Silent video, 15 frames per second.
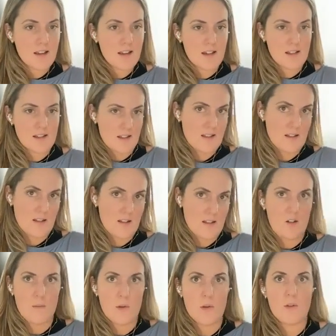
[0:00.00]
And it's,
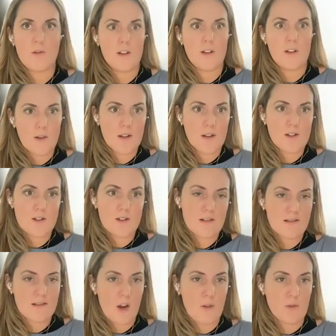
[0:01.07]
a beautiful language
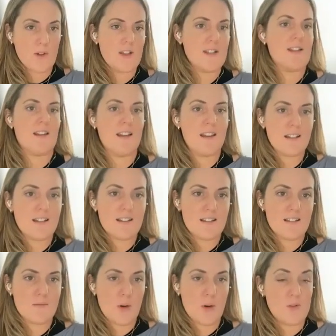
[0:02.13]
and a reason that
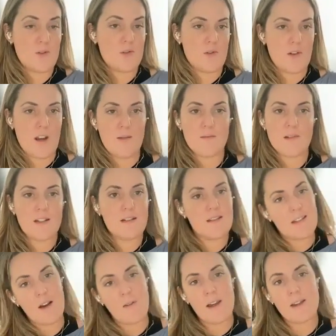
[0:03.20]
poses are named
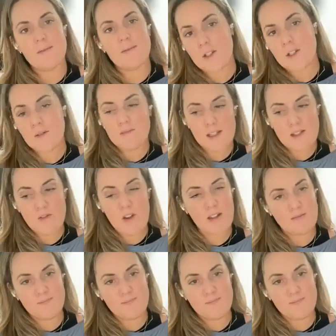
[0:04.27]
that way. So that's fun.